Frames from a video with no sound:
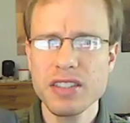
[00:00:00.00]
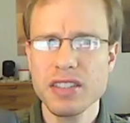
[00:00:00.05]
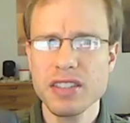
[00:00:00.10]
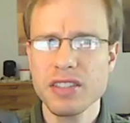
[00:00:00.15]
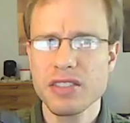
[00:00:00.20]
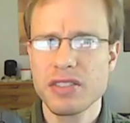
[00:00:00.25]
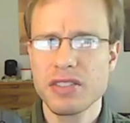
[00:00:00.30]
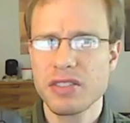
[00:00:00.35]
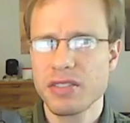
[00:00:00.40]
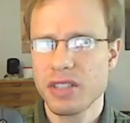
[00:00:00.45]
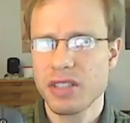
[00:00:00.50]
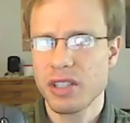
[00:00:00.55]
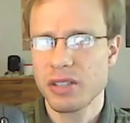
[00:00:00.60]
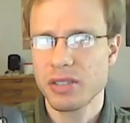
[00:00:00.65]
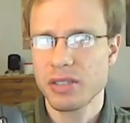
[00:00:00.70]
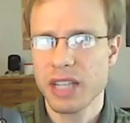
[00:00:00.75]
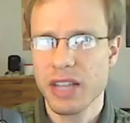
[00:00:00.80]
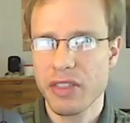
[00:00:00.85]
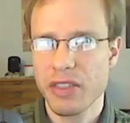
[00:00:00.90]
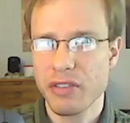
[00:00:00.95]
is,
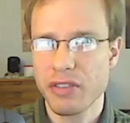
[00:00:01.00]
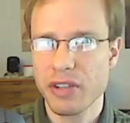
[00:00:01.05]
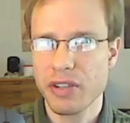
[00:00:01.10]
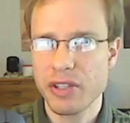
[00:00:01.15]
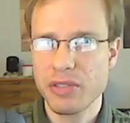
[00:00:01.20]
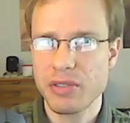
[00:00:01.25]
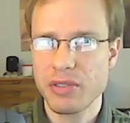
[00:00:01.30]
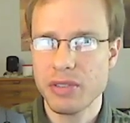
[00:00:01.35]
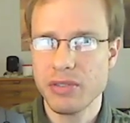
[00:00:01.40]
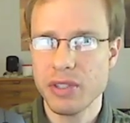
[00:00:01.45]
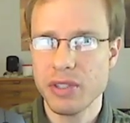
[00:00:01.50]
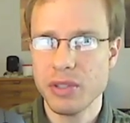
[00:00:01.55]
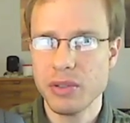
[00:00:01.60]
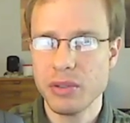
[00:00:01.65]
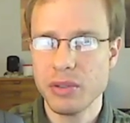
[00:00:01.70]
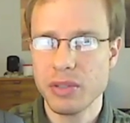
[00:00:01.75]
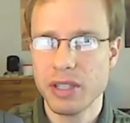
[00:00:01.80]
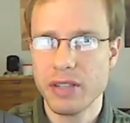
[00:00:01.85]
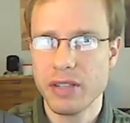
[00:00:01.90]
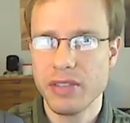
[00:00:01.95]
not the first
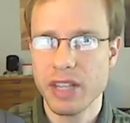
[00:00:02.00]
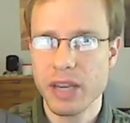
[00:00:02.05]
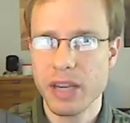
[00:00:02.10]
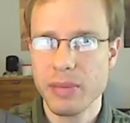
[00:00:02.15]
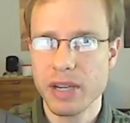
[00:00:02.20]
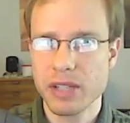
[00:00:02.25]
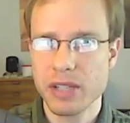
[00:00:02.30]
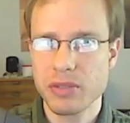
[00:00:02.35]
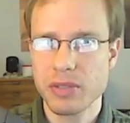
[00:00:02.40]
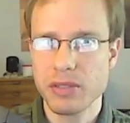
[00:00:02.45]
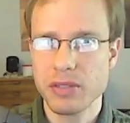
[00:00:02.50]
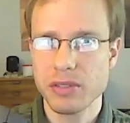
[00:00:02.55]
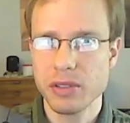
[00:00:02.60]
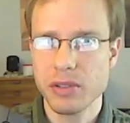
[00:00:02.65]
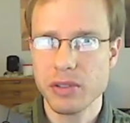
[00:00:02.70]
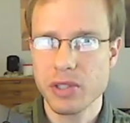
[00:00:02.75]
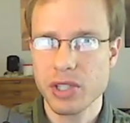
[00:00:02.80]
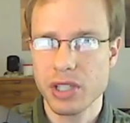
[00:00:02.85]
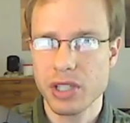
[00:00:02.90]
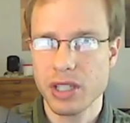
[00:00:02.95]
review of the MX
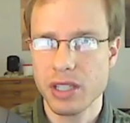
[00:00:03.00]
Revolution,